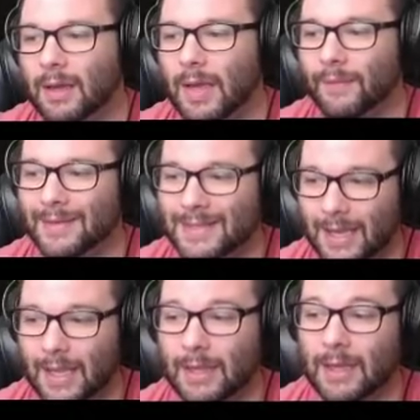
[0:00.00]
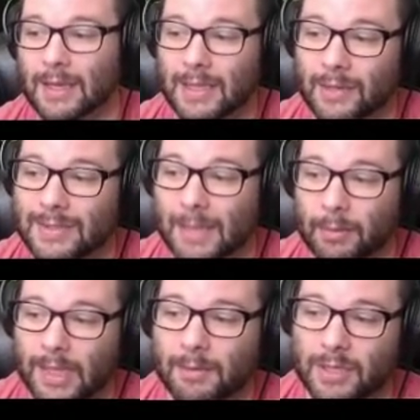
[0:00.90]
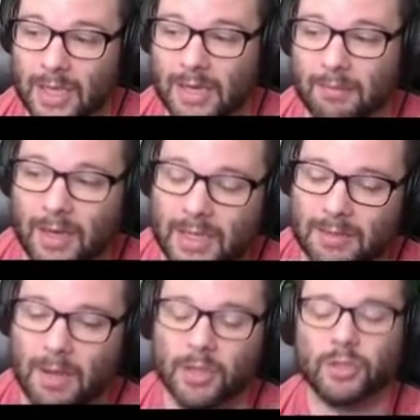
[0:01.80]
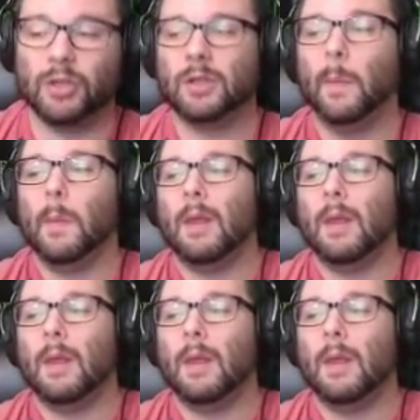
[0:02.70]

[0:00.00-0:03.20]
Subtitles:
every second. And then it deals double damage again in minions and monsters,